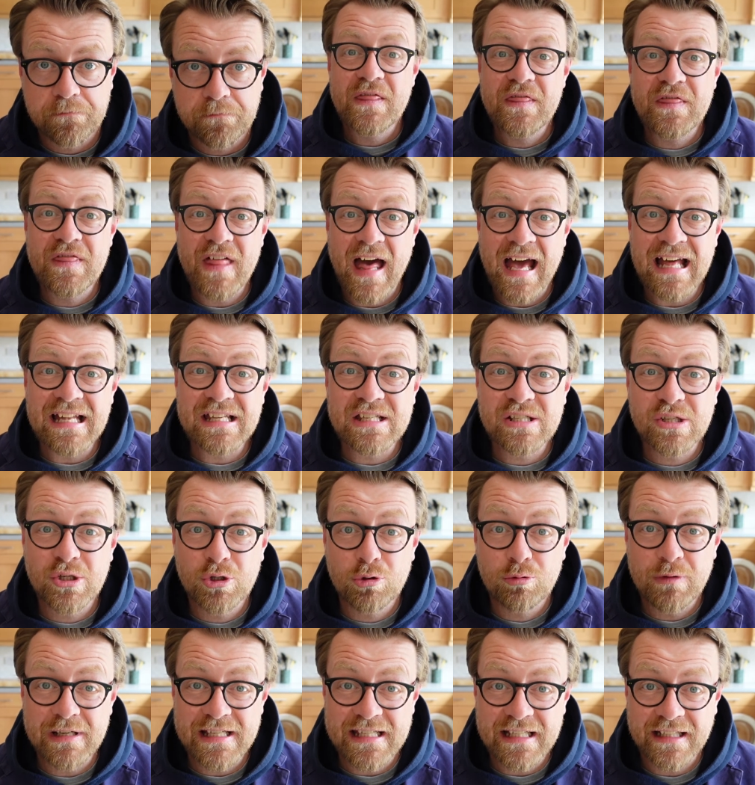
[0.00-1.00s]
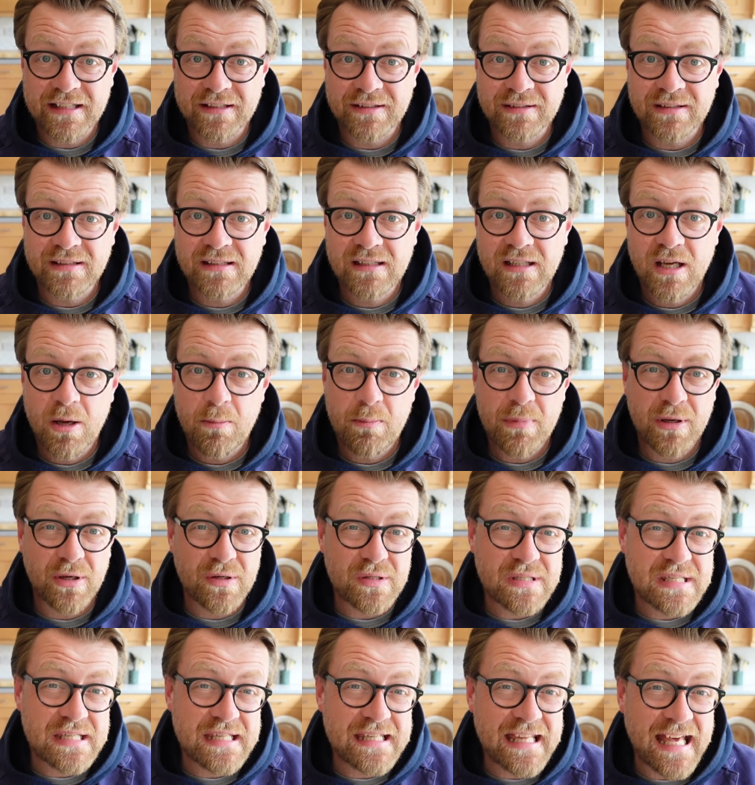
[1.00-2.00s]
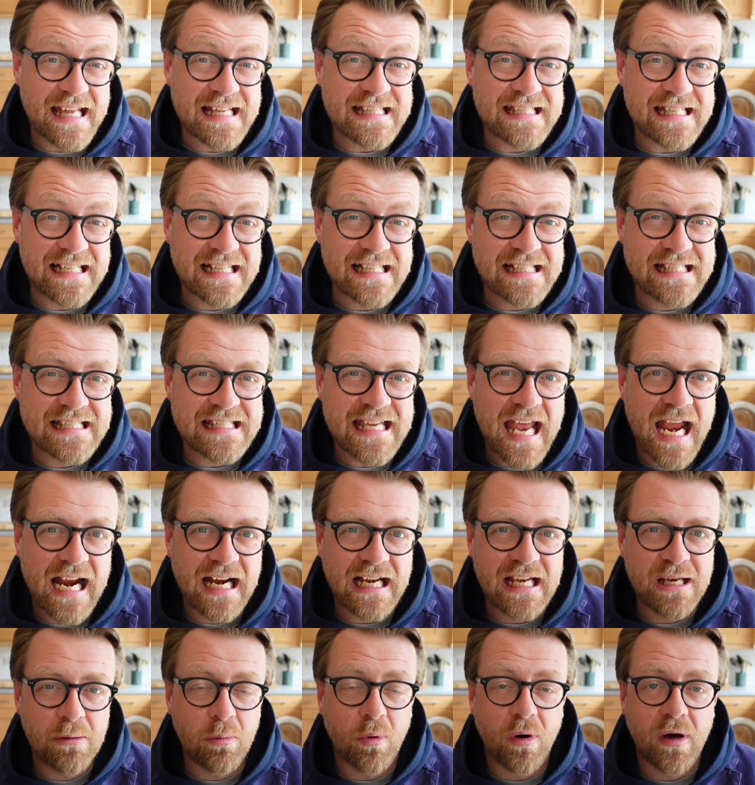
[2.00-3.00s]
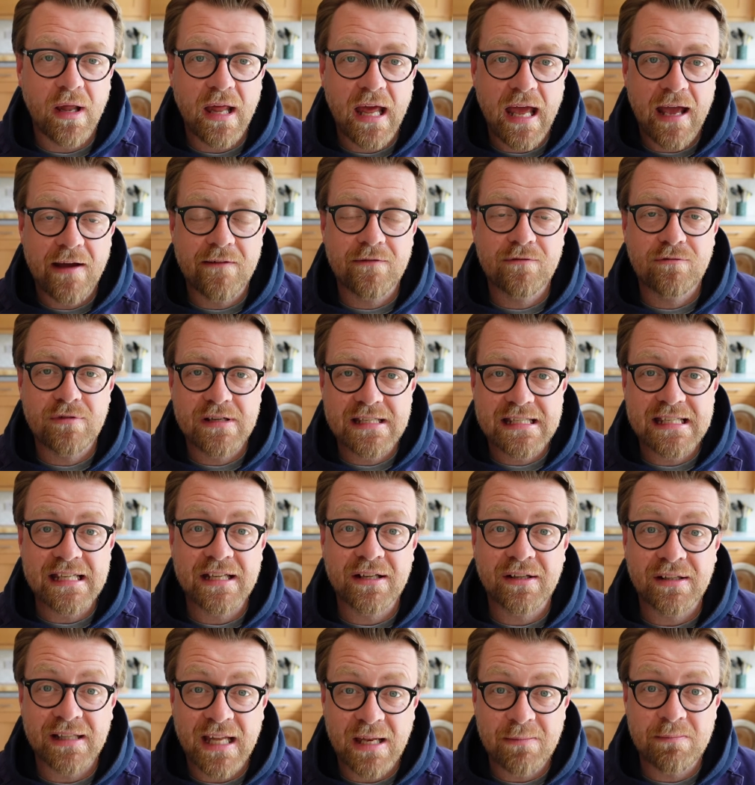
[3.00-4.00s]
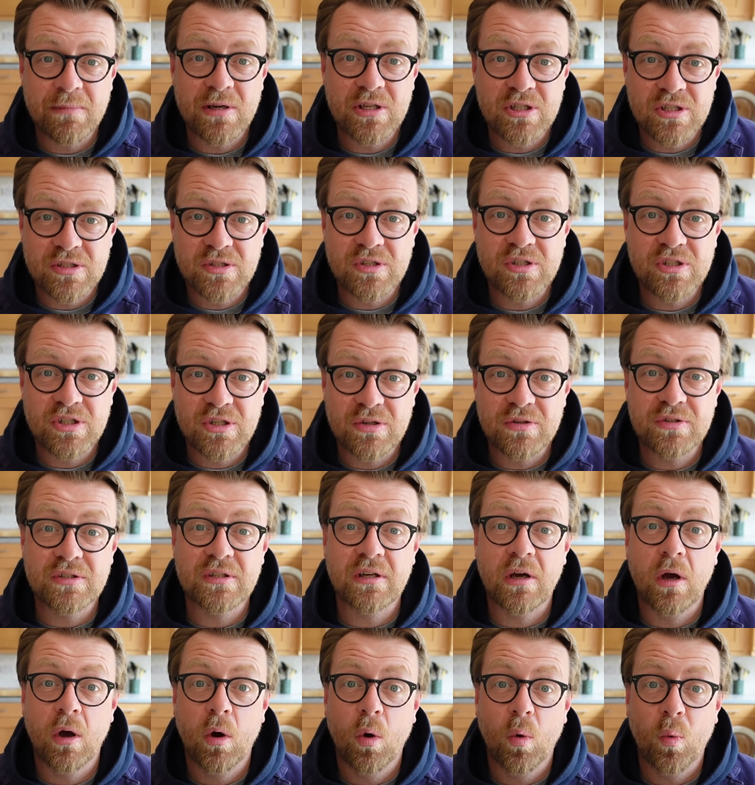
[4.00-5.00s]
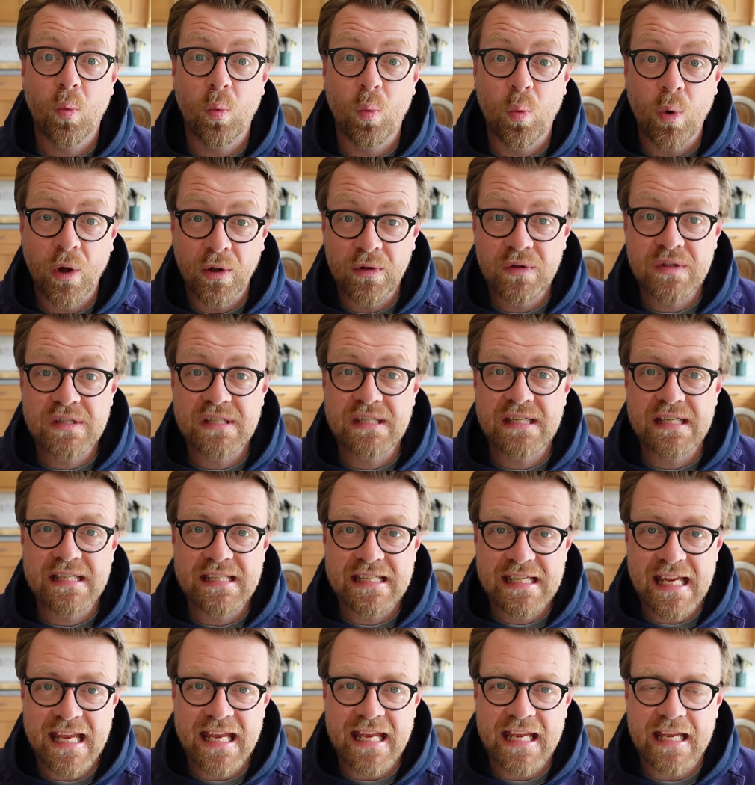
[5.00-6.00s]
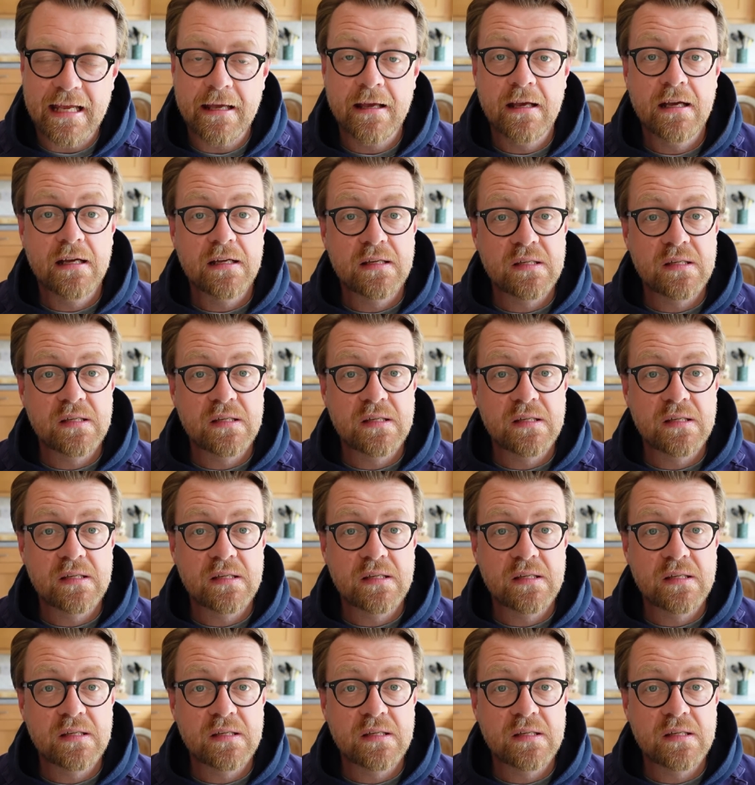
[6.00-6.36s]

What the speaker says: That's critical because that's exactly what every single admissions tutor wants to see.